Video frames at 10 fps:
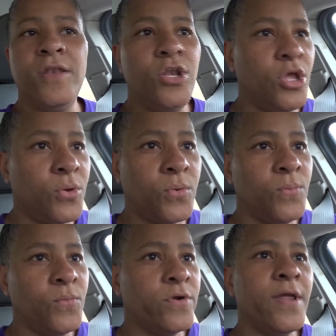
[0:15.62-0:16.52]
No,
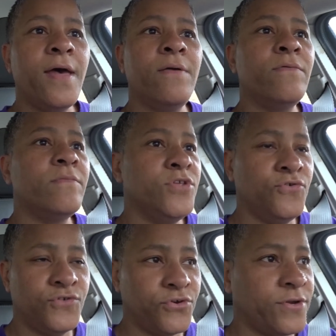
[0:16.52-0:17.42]
we're not
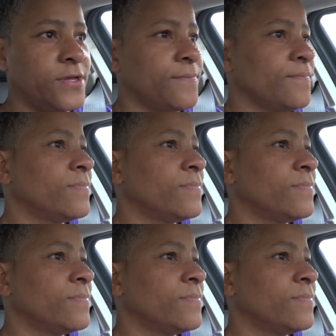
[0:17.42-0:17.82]
U-turning.